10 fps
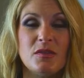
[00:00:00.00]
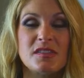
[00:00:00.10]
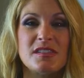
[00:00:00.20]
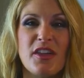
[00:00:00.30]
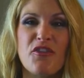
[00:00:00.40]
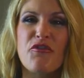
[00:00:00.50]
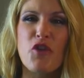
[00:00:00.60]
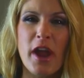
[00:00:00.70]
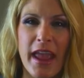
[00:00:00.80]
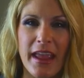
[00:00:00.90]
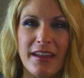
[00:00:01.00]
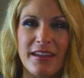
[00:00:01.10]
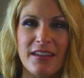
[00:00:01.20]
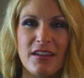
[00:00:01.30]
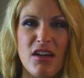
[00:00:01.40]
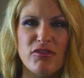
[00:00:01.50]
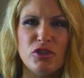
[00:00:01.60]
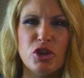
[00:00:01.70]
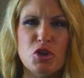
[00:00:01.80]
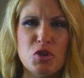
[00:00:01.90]
was not afraid of
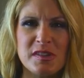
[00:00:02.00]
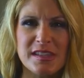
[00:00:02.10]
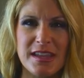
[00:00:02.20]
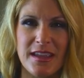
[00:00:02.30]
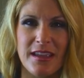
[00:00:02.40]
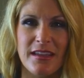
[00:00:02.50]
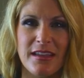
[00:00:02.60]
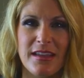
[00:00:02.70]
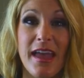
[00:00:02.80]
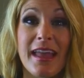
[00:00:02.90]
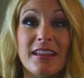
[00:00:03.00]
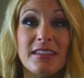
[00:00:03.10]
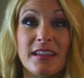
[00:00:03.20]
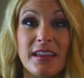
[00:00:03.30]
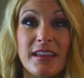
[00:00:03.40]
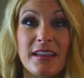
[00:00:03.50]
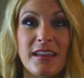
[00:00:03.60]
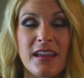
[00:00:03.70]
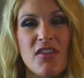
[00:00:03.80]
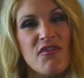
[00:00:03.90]
losing anything.
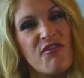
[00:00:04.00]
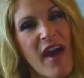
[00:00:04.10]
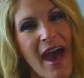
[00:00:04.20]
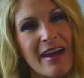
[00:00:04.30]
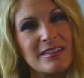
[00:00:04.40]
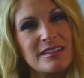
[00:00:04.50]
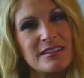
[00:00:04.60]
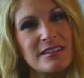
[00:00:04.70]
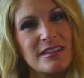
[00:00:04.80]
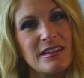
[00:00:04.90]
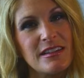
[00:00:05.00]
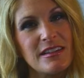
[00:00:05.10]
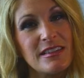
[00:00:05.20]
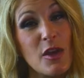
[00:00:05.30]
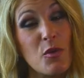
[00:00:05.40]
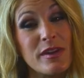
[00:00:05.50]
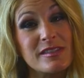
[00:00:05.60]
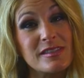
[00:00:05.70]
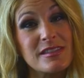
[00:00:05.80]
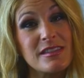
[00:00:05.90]
In fact, they
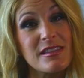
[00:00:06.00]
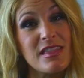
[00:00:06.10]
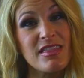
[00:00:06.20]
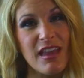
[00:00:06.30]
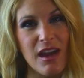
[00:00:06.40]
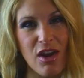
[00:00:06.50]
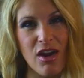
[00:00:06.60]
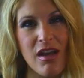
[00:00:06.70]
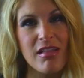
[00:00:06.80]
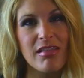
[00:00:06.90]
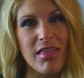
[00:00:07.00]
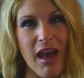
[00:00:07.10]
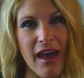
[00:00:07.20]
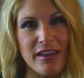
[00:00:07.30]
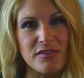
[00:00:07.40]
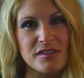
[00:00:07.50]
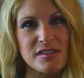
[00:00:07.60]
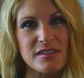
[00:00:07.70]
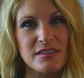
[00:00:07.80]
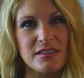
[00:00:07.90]
risked their
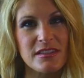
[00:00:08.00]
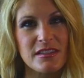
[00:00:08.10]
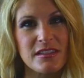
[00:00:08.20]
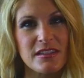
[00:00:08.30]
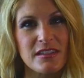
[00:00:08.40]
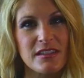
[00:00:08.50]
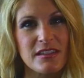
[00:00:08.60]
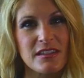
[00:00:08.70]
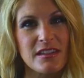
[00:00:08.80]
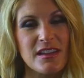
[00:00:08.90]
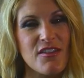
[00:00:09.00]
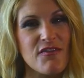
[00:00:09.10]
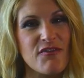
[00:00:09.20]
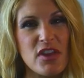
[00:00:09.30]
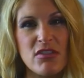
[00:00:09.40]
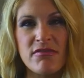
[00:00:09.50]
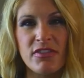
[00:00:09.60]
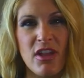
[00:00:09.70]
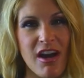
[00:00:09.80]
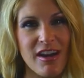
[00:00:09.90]
lives. Fear of
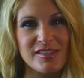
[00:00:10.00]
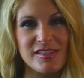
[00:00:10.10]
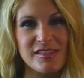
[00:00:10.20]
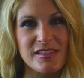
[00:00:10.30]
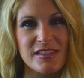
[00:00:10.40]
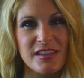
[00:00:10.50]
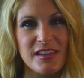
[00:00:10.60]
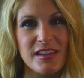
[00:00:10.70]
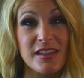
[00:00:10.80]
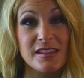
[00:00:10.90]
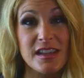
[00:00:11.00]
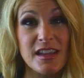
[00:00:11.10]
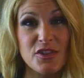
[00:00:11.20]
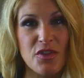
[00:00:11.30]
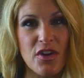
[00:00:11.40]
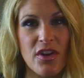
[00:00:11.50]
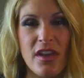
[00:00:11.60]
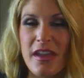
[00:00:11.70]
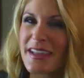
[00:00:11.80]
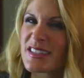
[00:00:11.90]
loss is a hinderer.
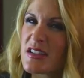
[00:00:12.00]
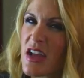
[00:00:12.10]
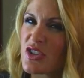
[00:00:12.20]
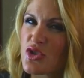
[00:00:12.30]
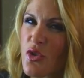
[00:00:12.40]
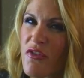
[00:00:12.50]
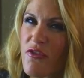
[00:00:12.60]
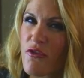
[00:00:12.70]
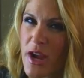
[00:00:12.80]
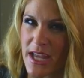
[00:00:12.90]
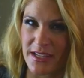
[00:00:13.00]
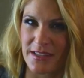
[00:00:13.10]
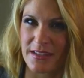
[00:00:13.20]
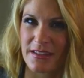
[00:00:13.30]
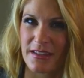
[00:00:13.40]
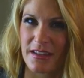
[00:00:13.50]
It's not your friend.